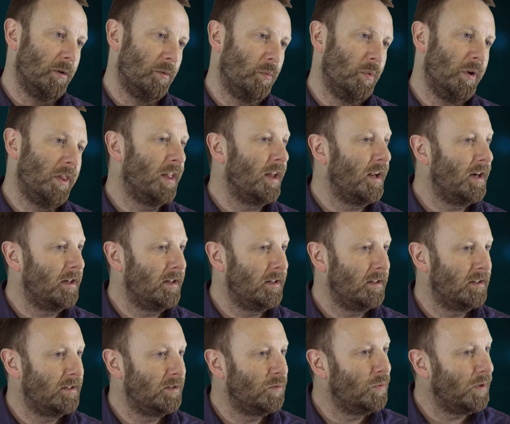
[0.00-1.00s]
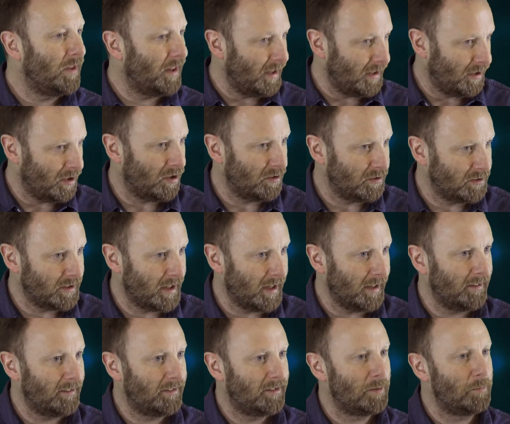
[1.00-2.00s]
within
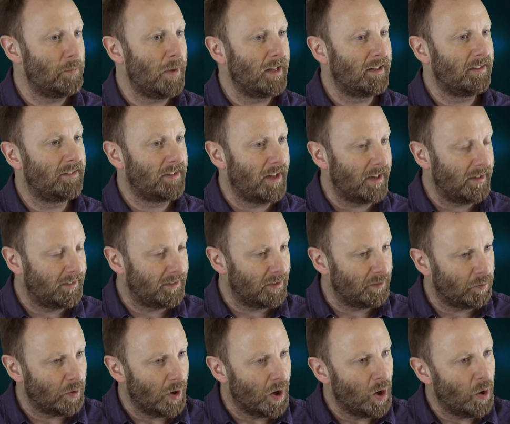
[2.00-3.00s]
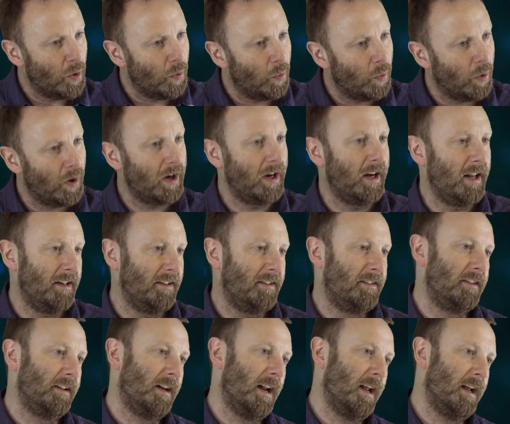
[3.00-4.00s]
context, to make sense of what it is
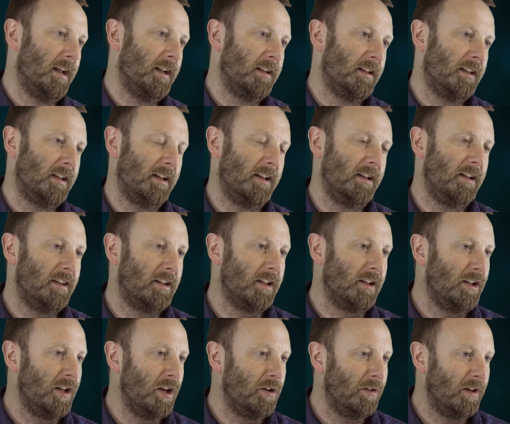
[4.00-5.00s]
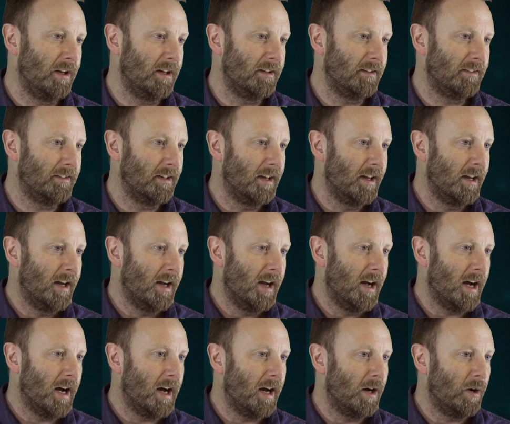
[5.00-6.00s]
that unions
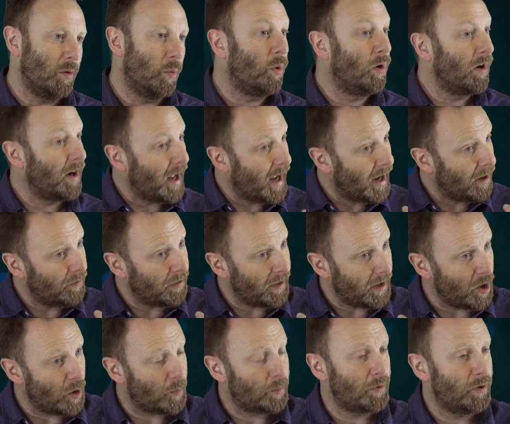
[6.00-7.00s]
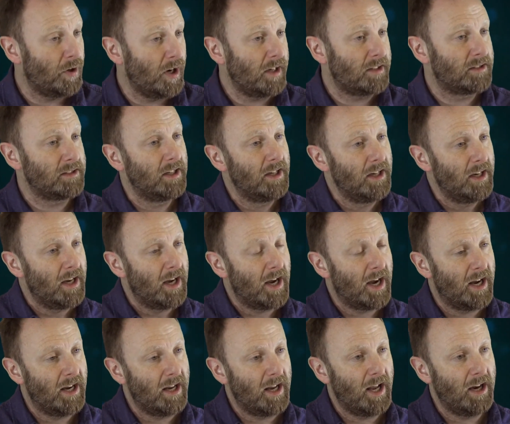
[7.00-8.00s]
want, how they operate
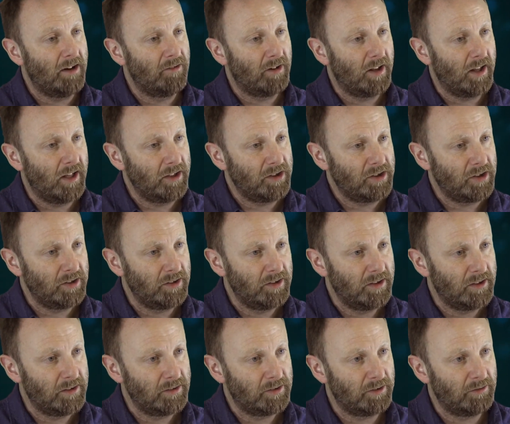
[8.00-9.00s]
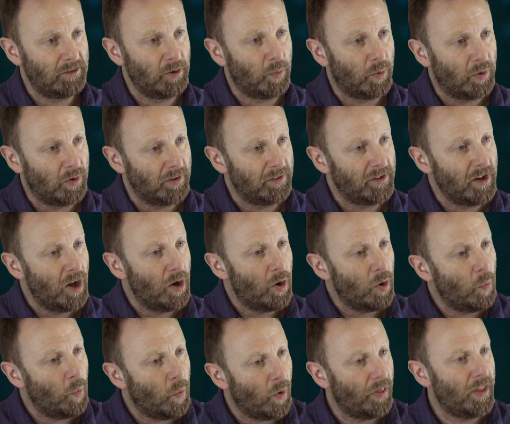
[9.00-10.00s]
in relation to rewards,
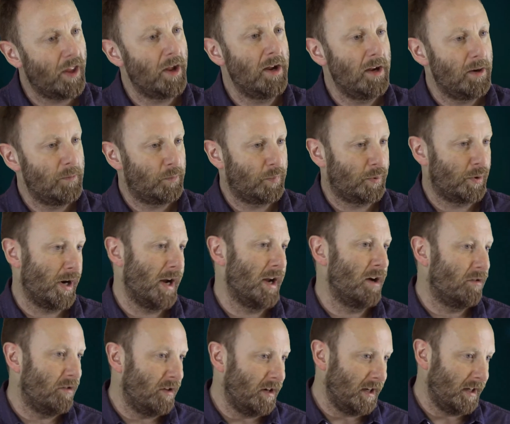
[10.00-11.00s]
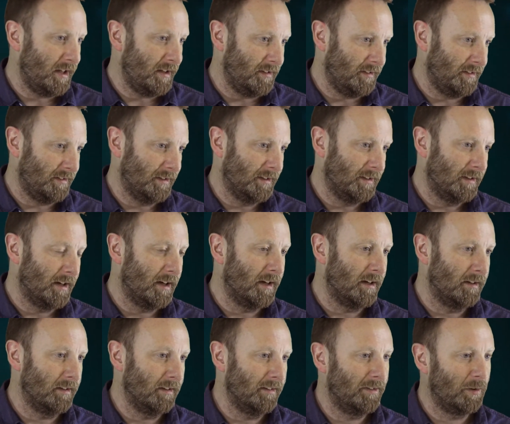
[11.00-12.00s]
and what their priorities
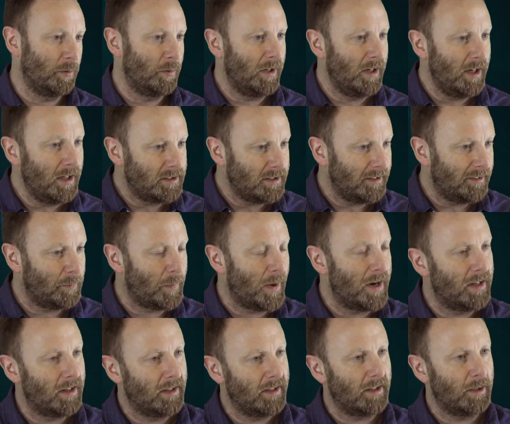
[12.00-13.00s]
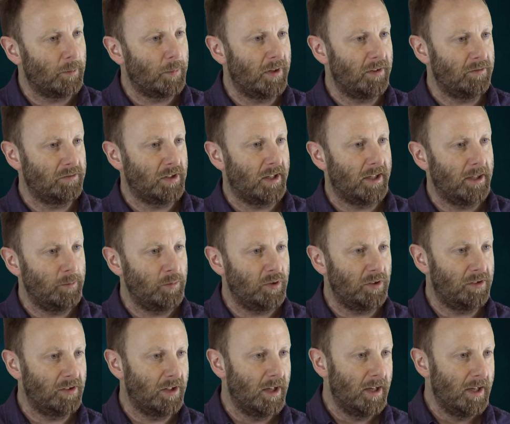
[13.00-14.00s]
are. So we need to spend a little bit of time
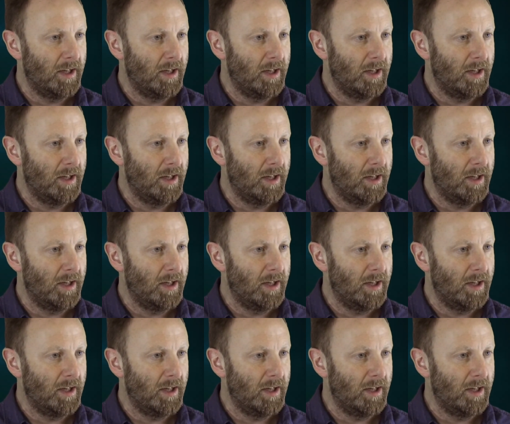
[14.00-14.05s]
just